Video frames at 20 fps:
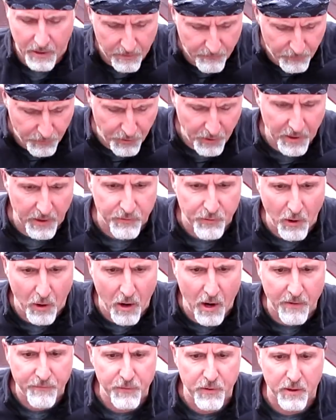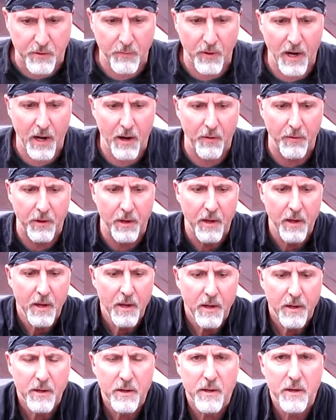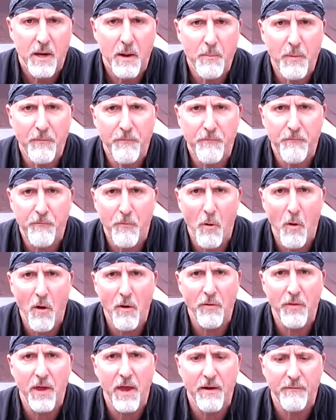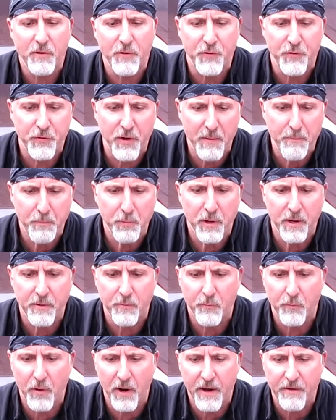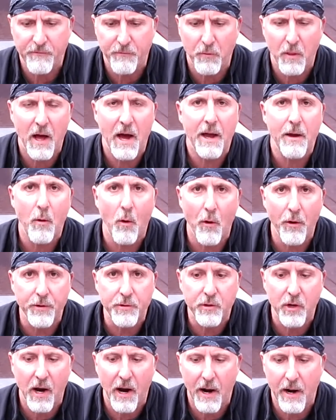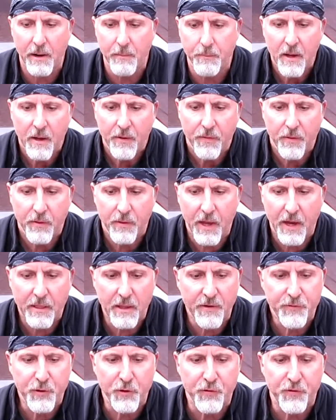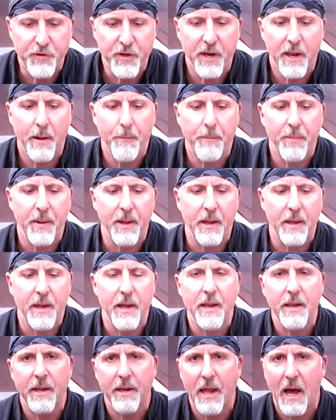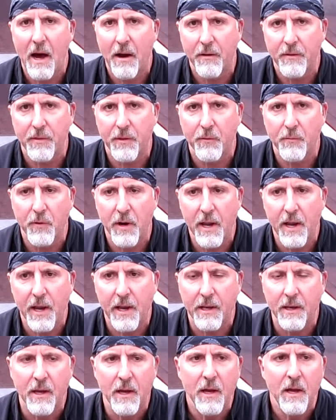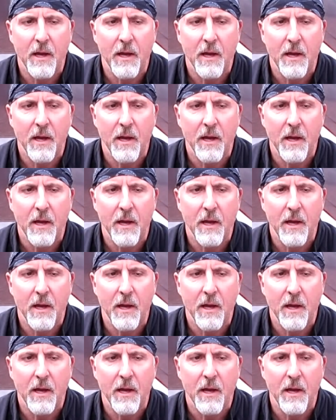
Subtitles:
Everything's off the ground. Number 4, they have a separate rain fly or tarp that lets you set up in and out of the rain.